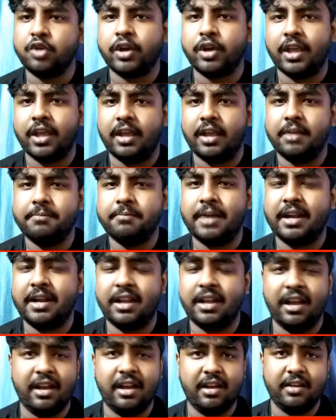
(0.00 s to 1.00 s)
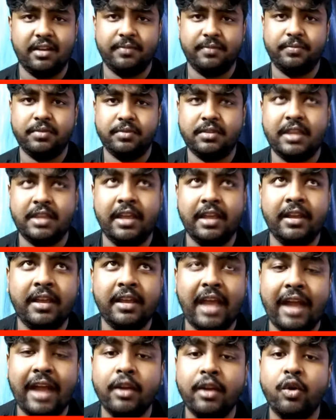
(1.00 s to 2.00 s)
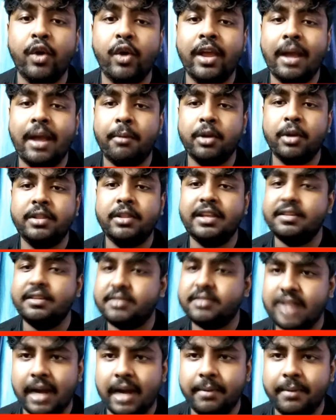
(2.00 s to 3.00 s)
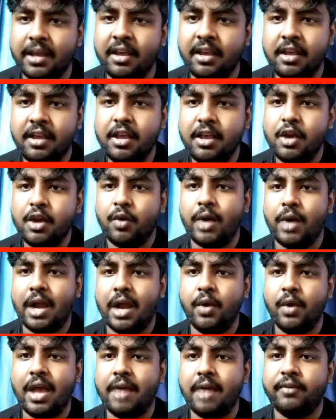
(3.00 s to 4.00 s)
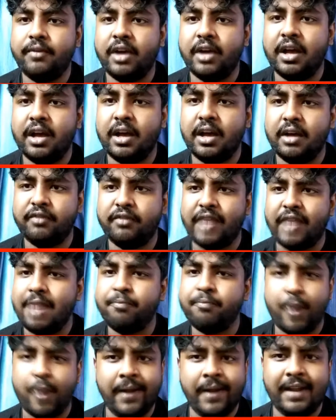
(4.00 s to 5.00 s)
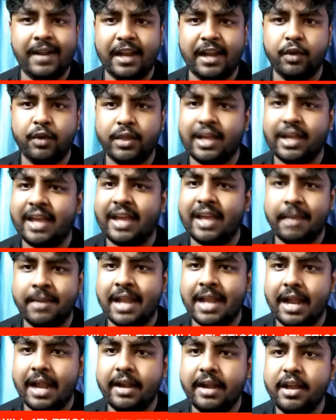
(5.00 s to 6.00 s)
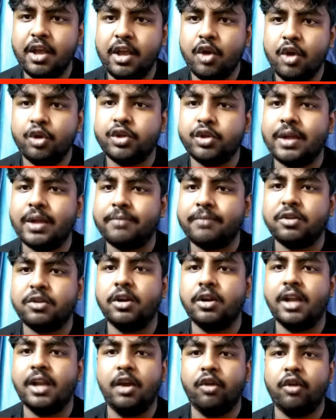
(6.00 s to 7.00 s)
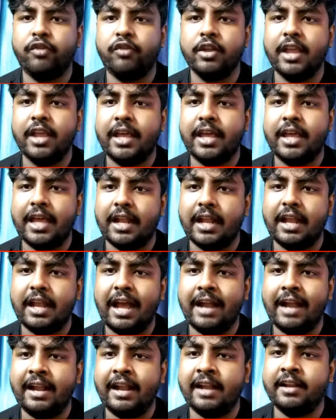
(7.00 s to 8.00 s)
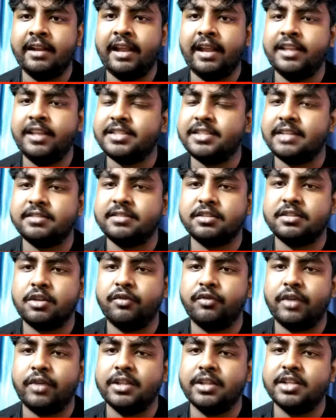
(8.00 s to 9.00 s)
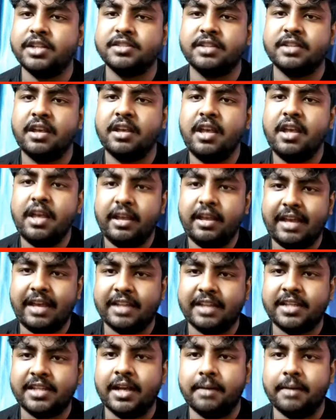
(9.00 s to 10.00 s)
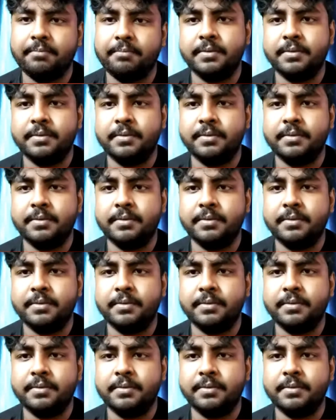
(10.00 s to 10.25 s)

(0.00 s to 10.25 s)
okay. But going about this derby, where we have a 5 point lead with a game in hand, we should absolutely go for the kill and end any chances of others catching up.